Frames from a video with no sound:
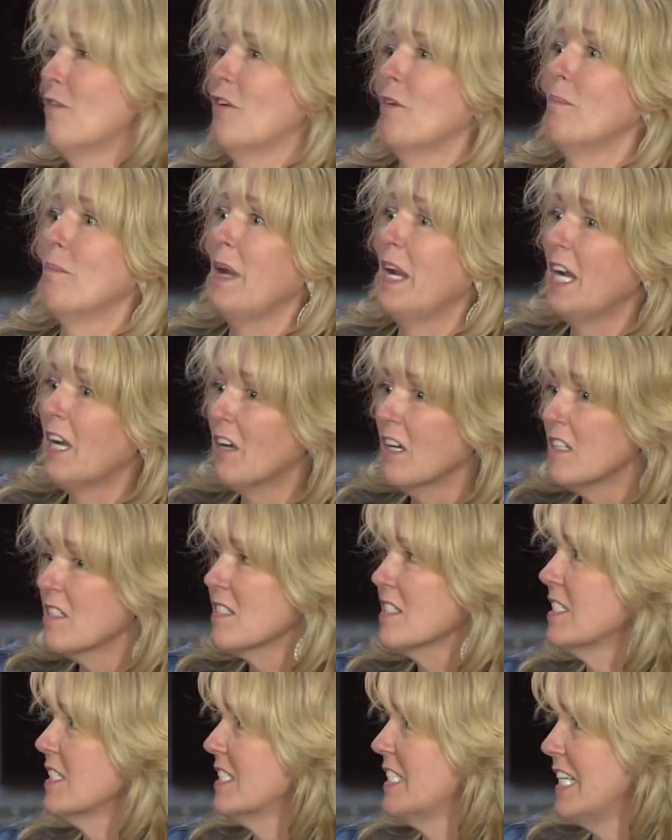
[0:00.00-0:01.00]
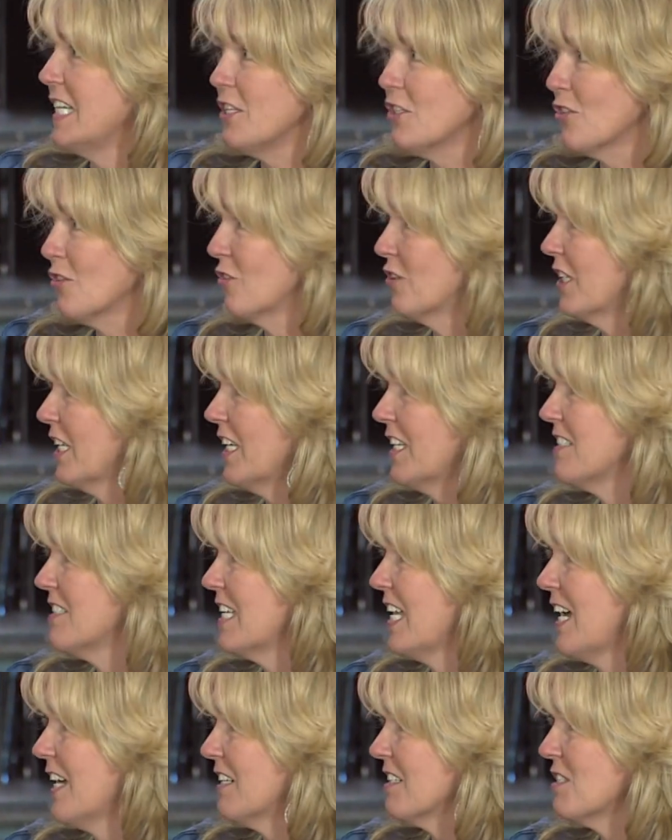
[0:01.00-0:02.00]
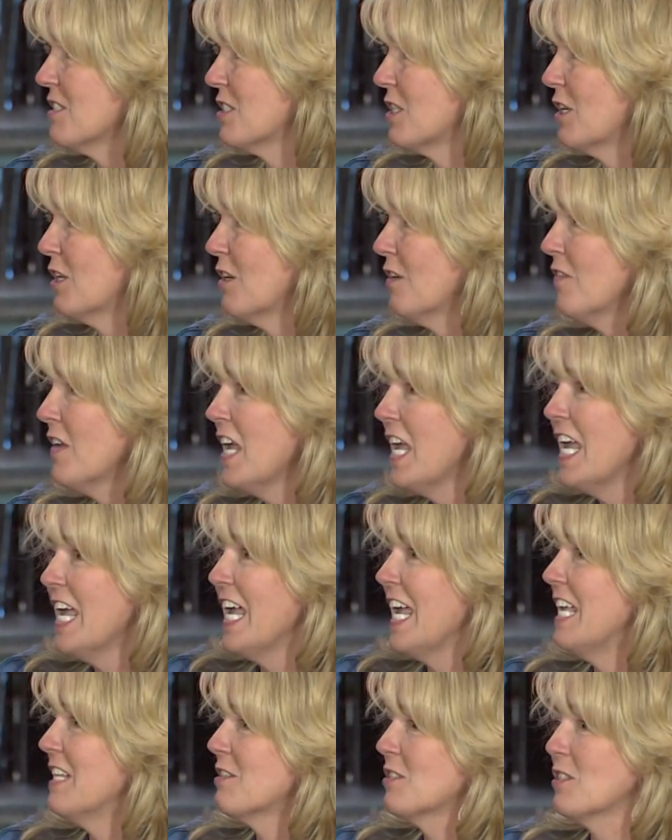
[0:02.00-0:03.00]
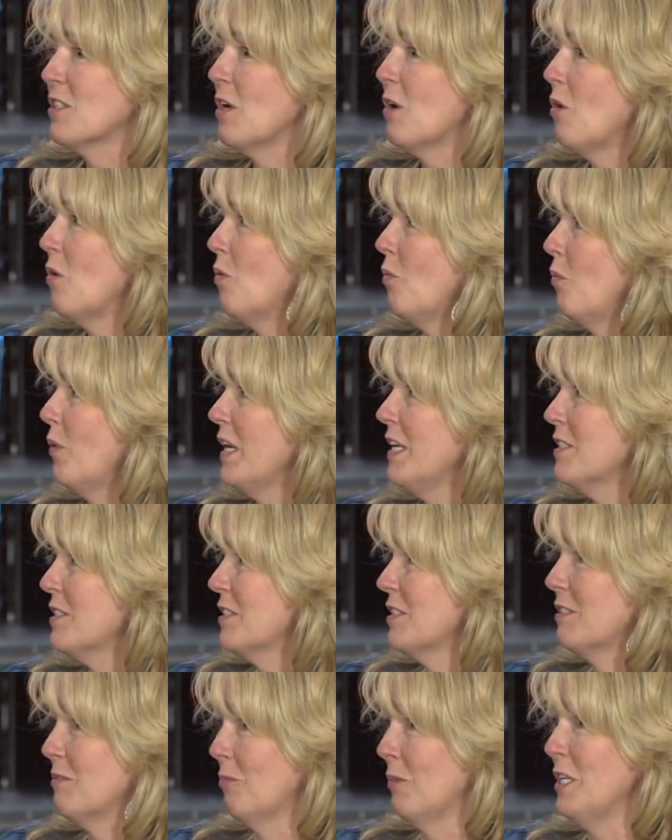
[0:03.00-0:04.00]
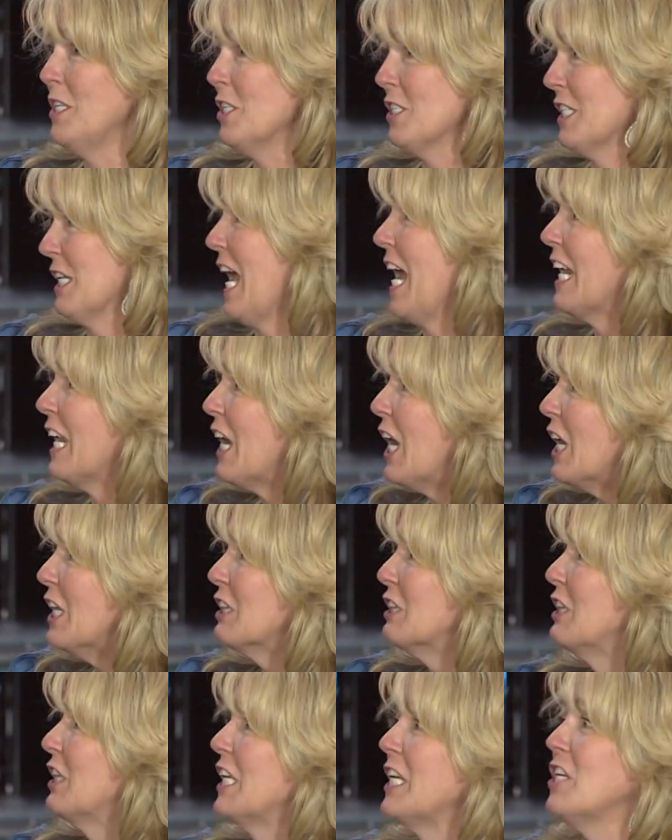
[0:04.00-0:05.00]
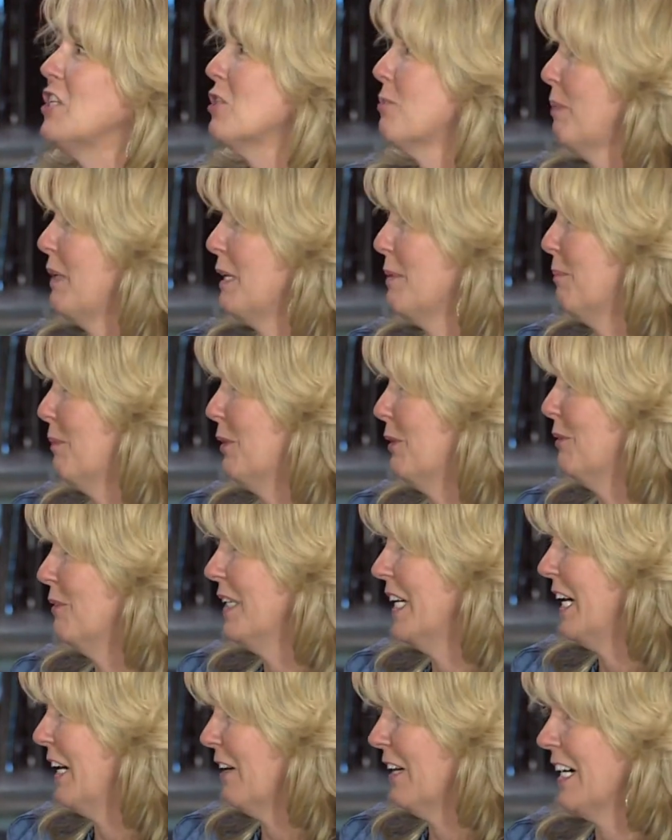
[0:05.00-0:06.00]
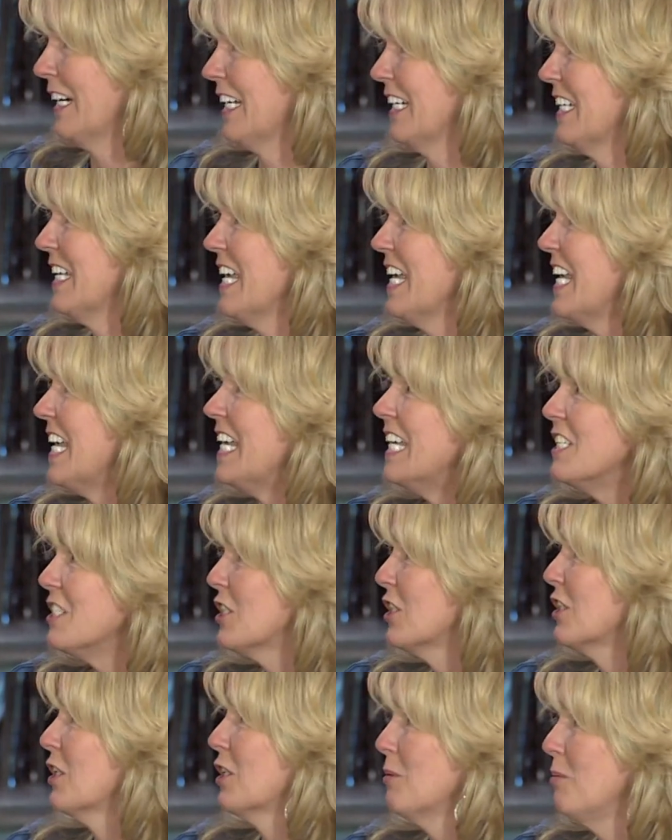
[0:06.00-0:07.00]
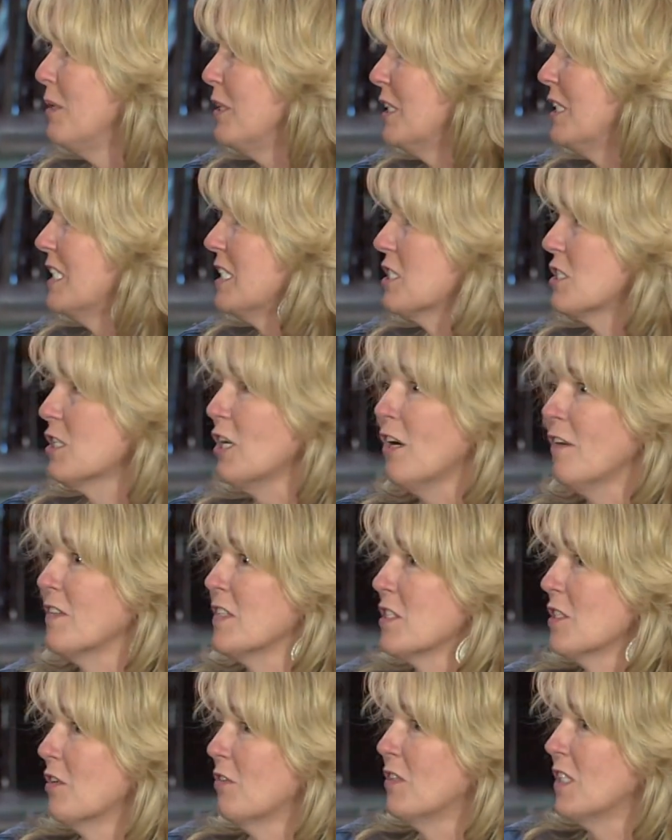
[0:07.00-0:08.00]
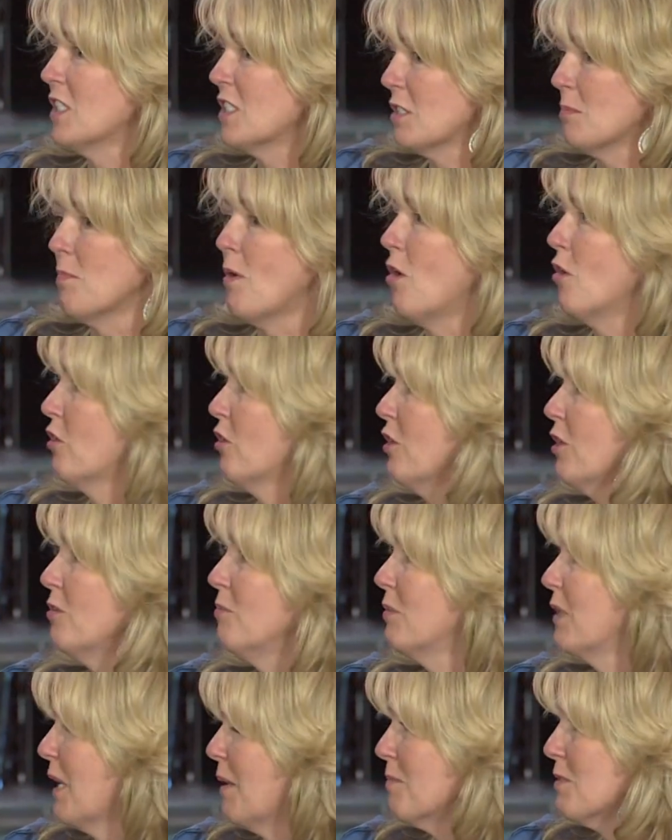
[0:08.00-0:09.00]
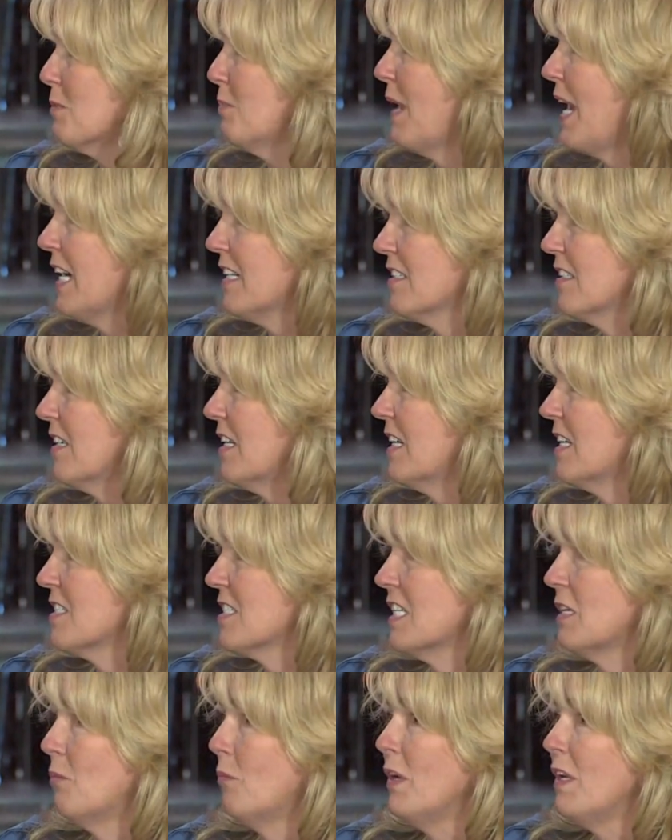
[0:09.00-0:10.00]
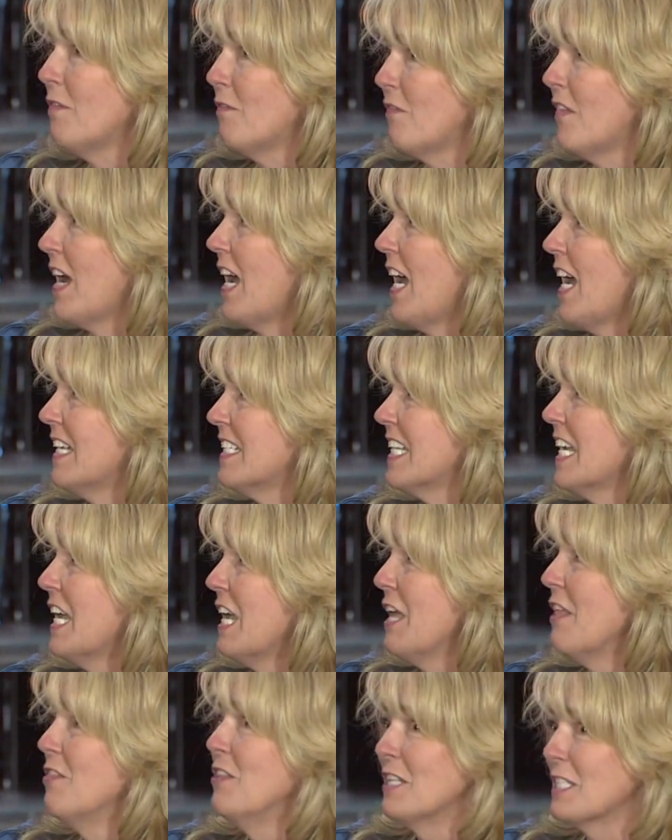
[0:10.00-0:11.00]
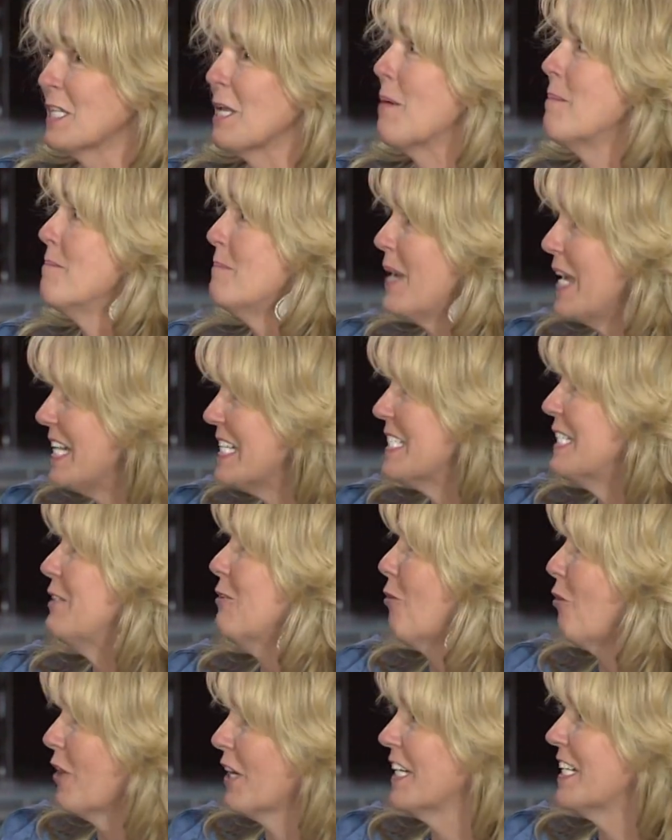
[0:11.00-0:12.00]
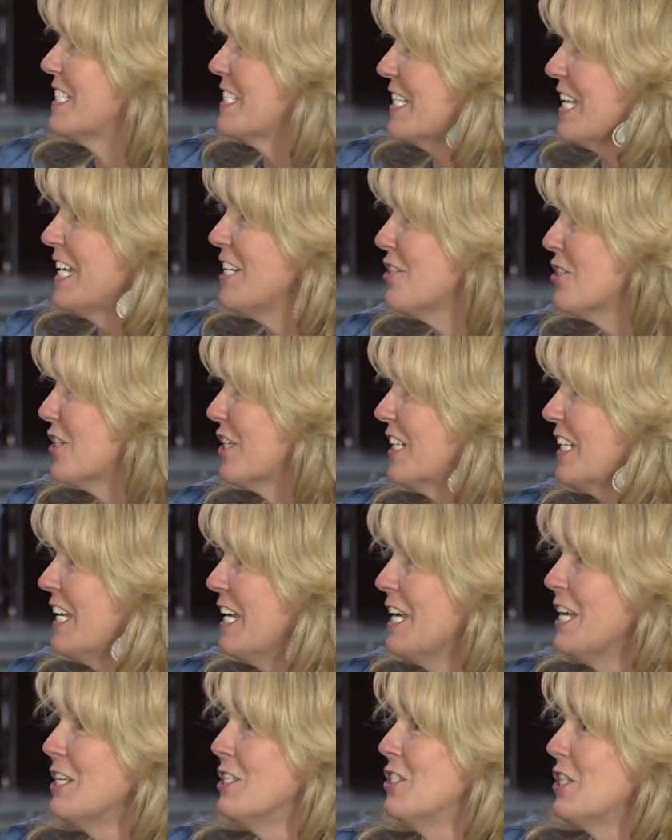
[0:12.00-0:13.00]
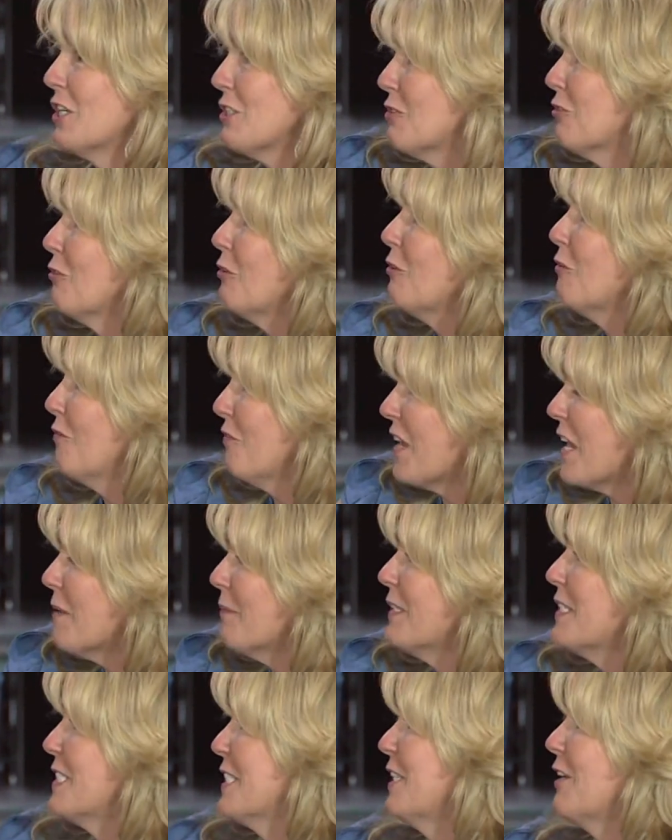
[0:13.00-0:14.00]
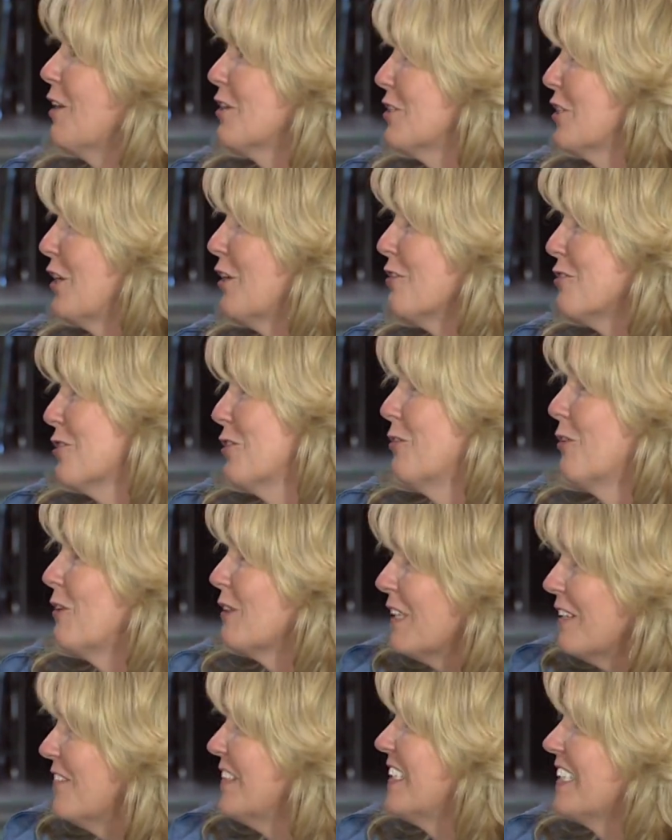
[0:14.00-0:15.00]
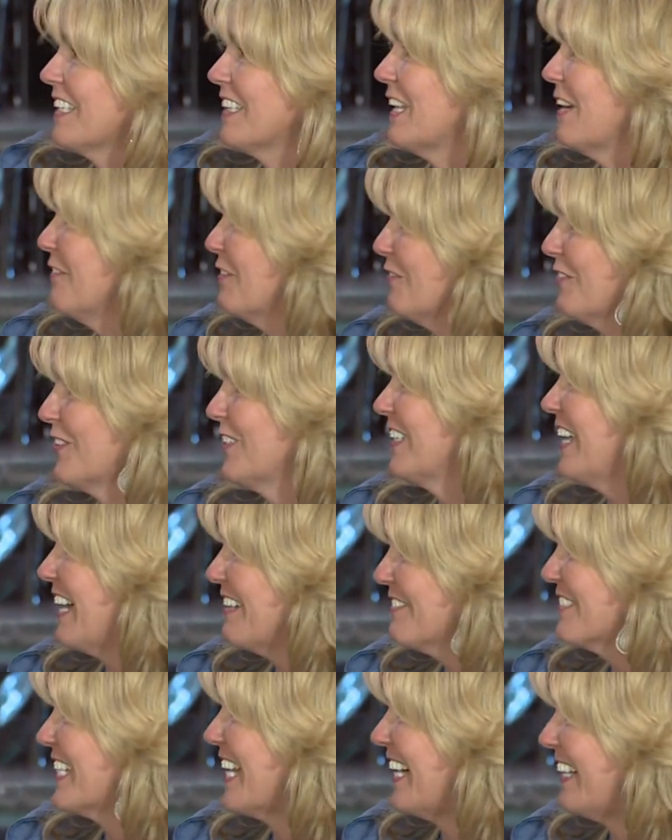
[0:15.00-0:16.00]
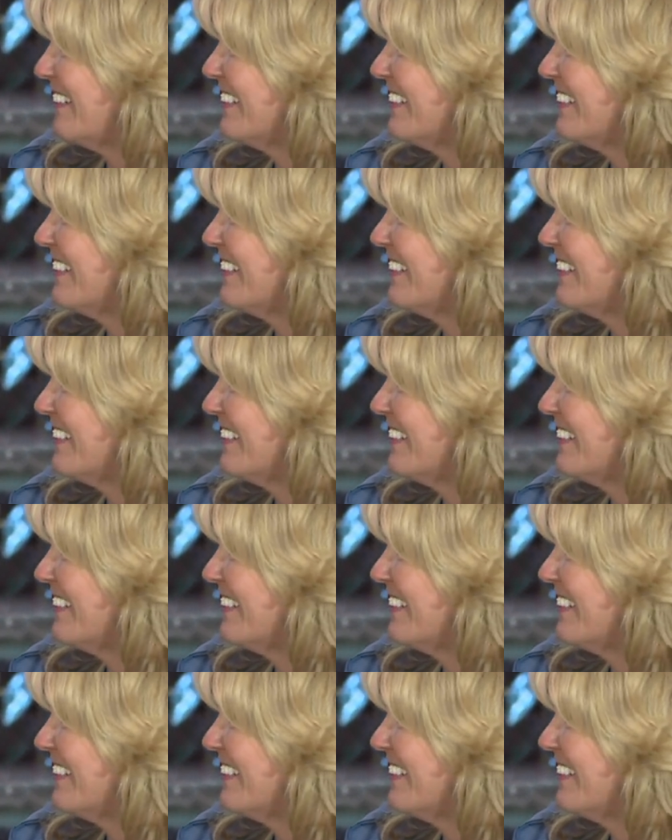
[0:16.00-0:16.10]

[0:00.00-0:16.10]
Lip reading: For parents to teach their kids how to serve. And so we just kind of unleash people, Eric, into the community to serve. And so this small group comes back to us, and we find this amazing organization just through families in our church who are living the Love the Ville lifestyle.